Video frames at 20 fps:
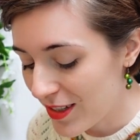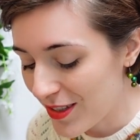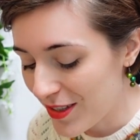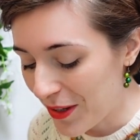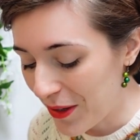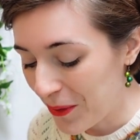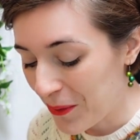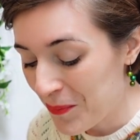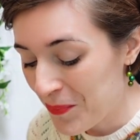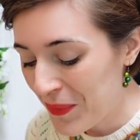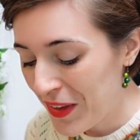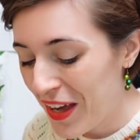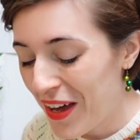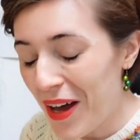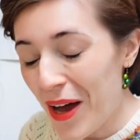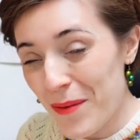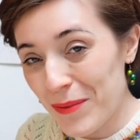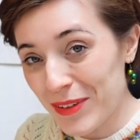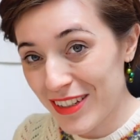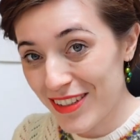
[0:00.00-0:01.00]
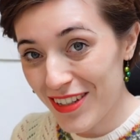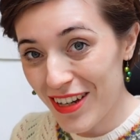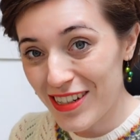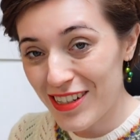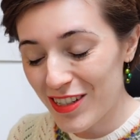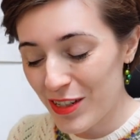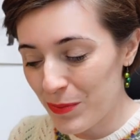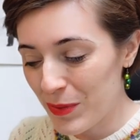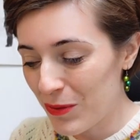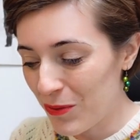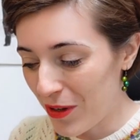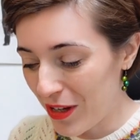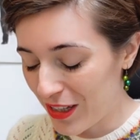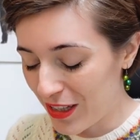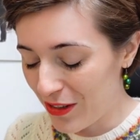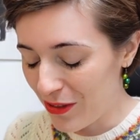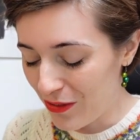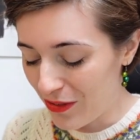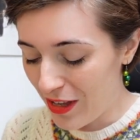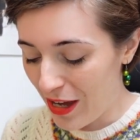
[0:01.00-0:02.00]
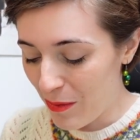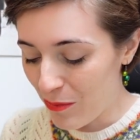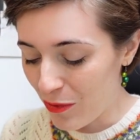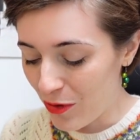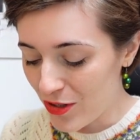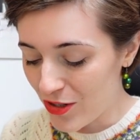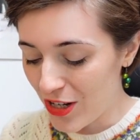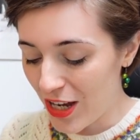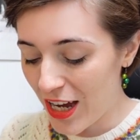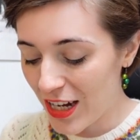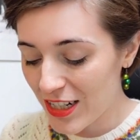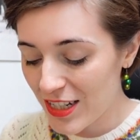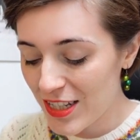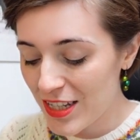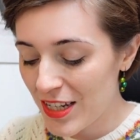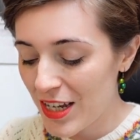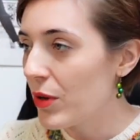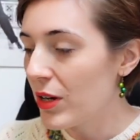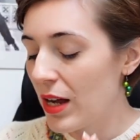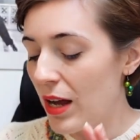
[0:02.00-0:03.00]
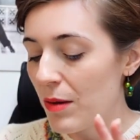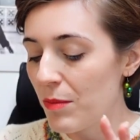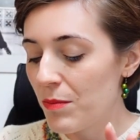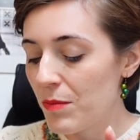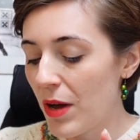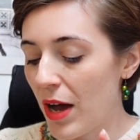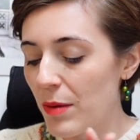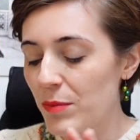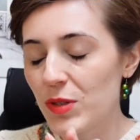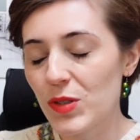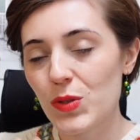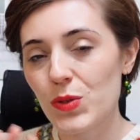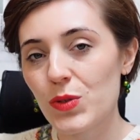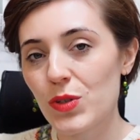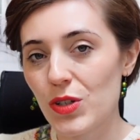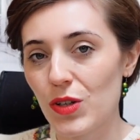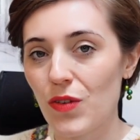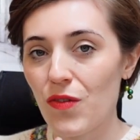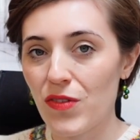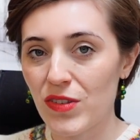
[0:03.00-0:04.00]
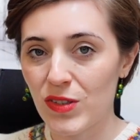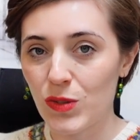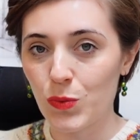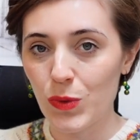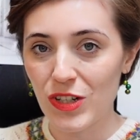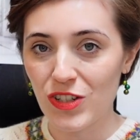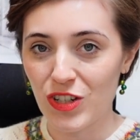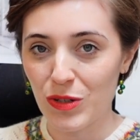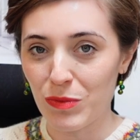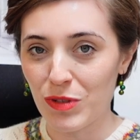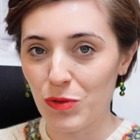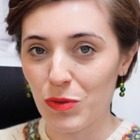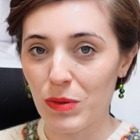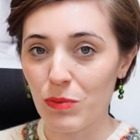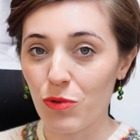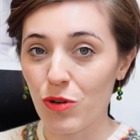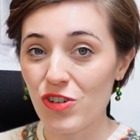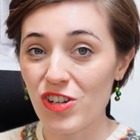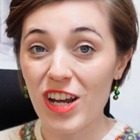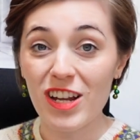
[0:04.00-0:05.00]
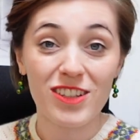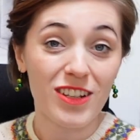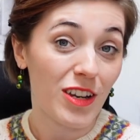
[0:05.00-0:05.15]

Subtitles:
So I'm excited to be working on that project, but I'm sort of switching between projects.